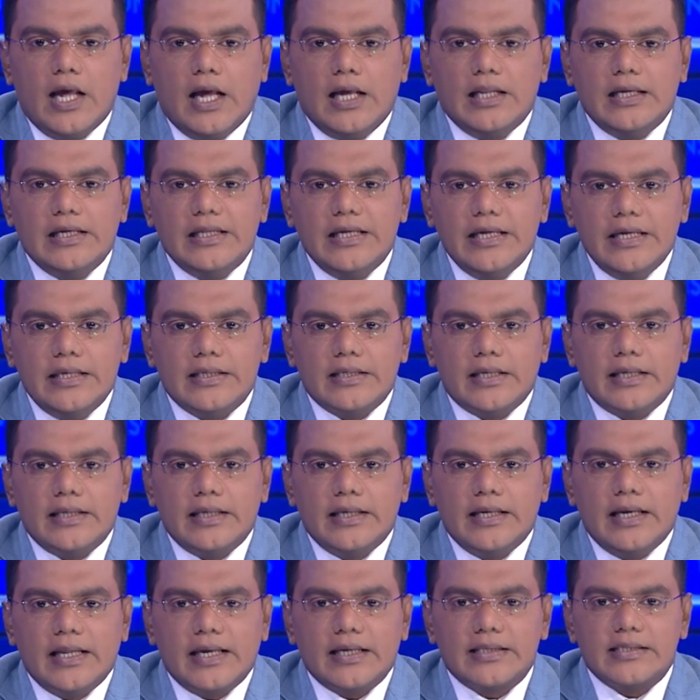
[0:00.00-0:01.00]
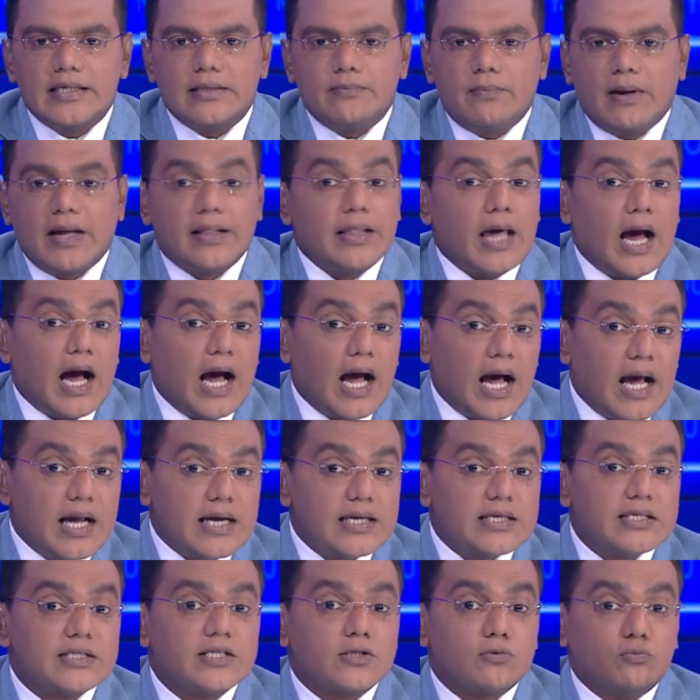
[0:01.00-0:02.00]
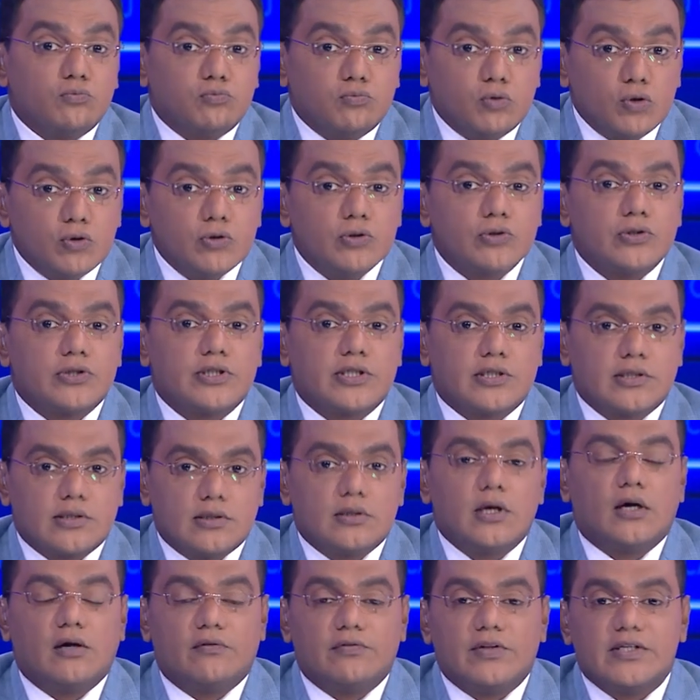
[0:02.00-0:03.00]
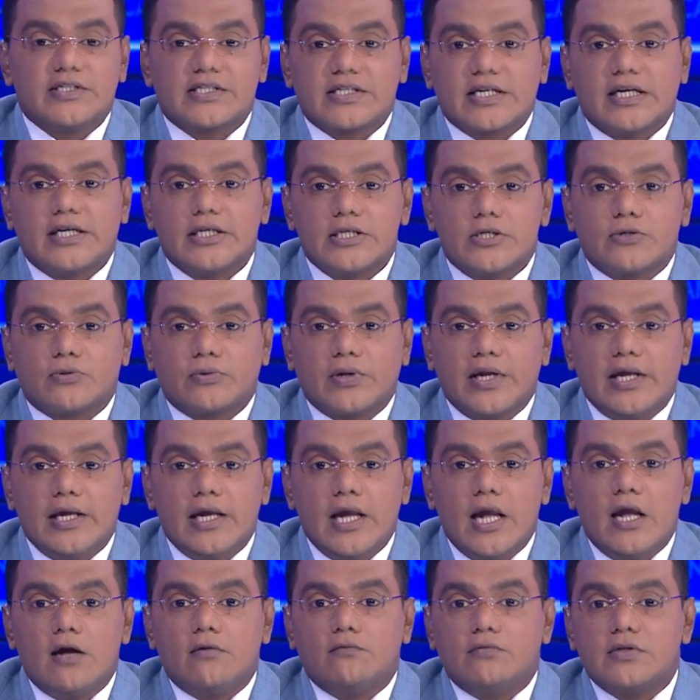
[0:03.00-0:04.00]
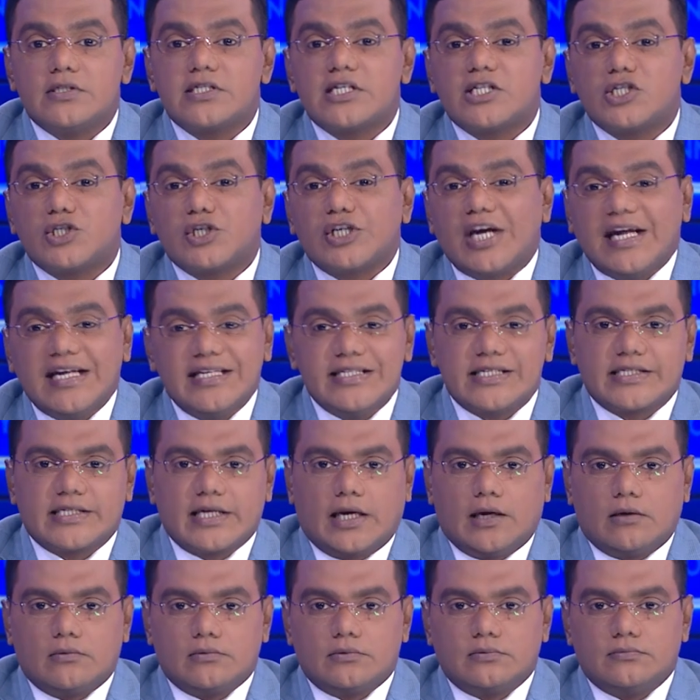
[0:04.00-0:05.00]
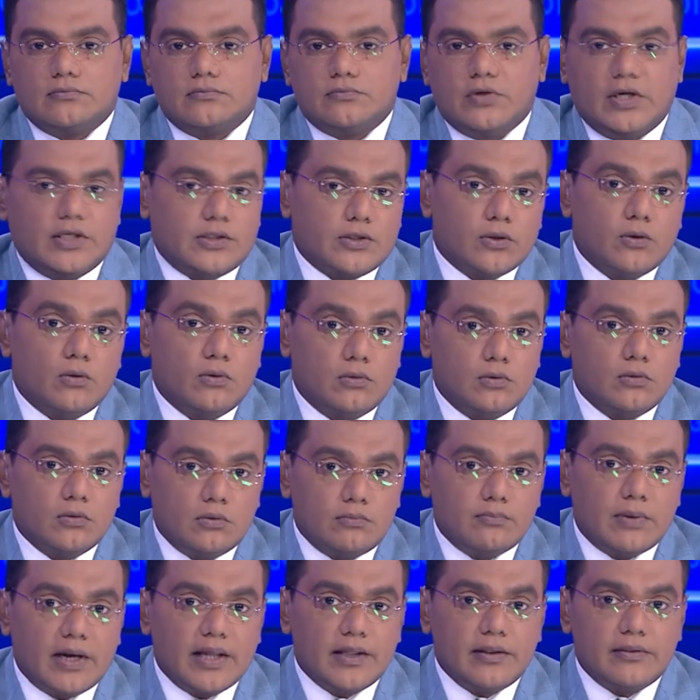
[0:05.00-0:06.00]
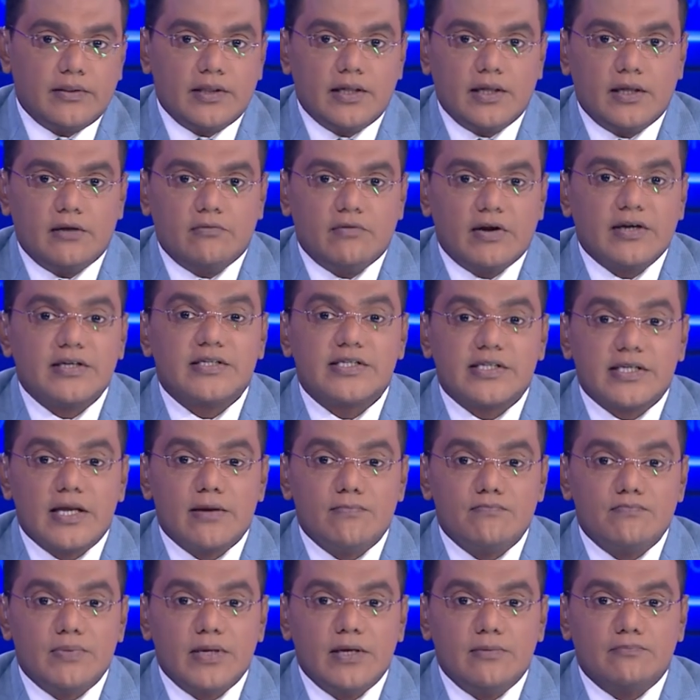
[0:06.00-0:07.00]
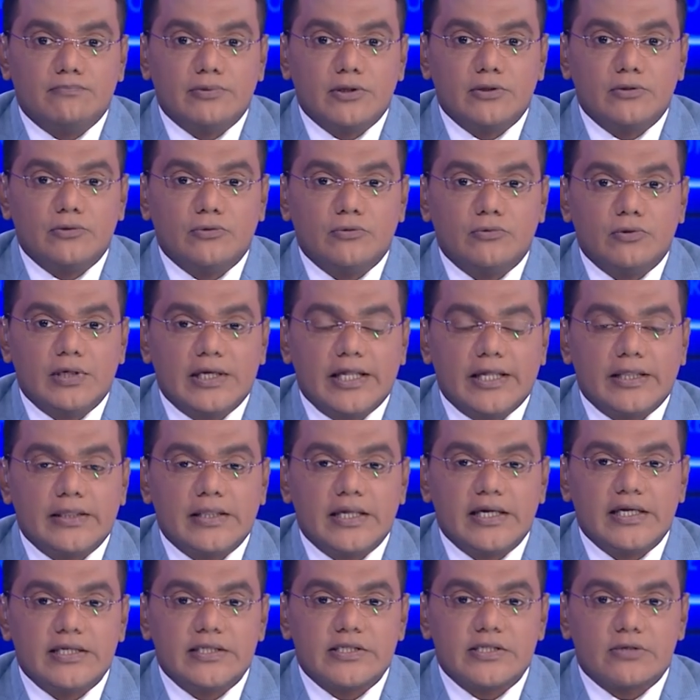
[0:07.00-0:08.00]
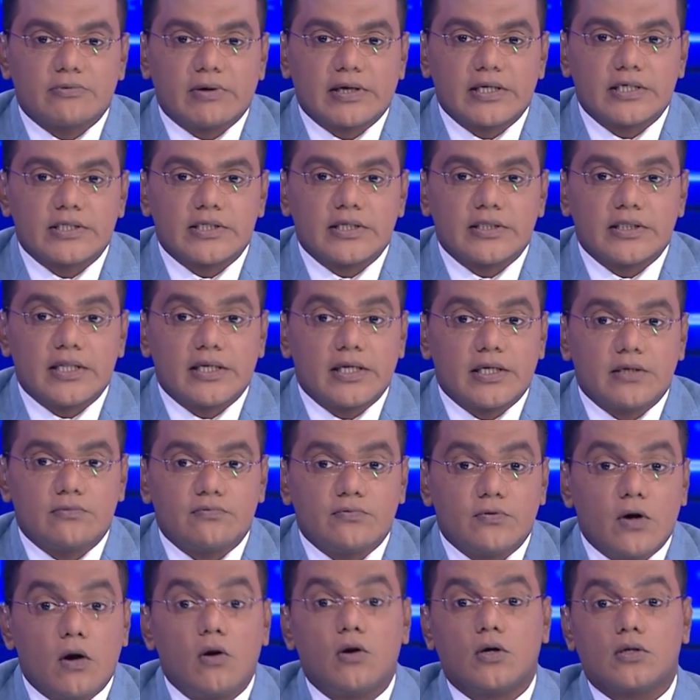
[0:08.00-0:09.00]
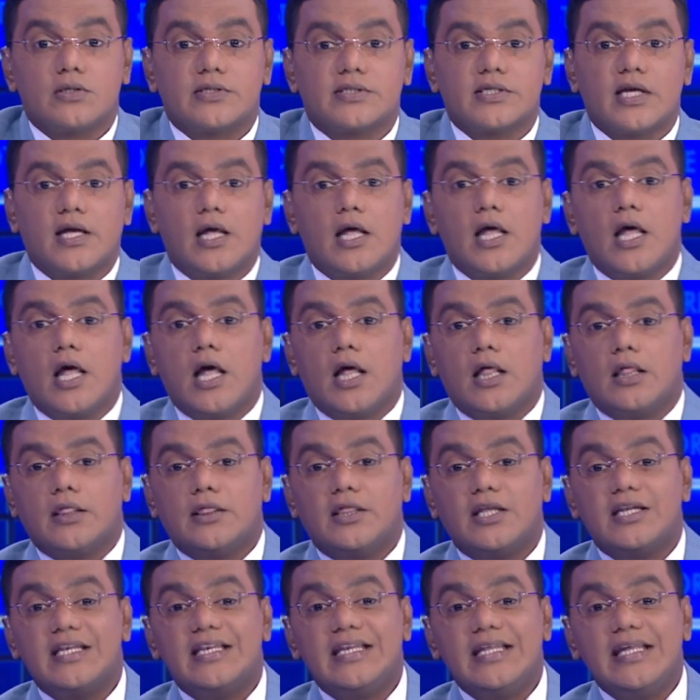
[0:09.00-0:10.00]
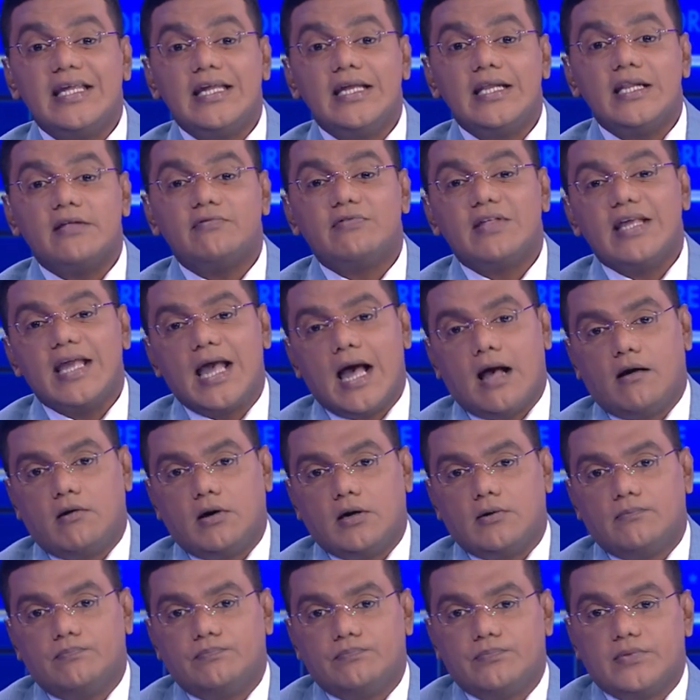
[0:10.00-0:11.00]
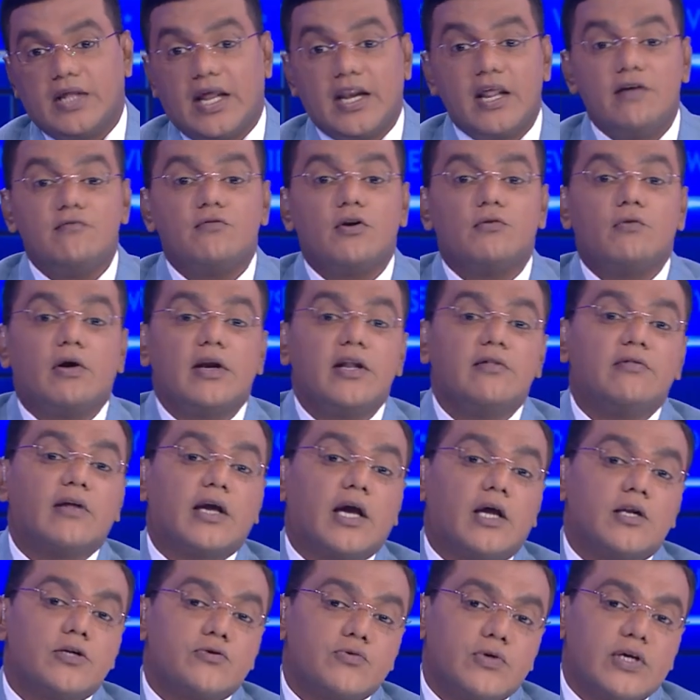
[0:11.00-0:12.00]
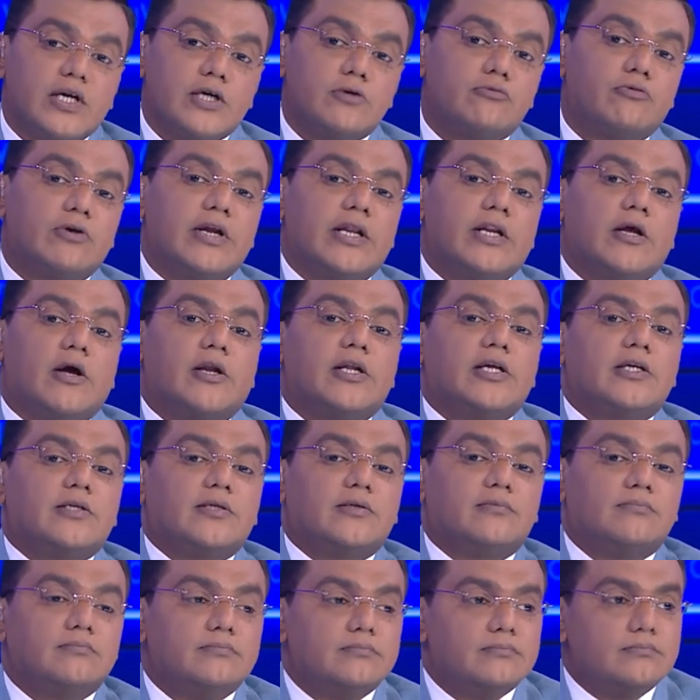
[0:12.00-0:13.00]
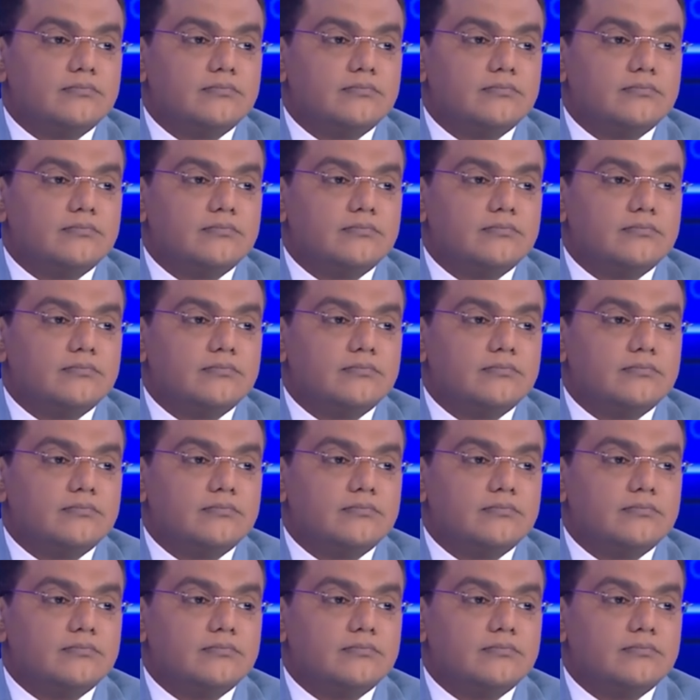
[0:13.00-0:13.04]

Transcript: A leader elected by the highest votes of this country was chased out, we are told, by the very same people who led the insurrection that it was the need of the hour. And everyone in the country agreed on it.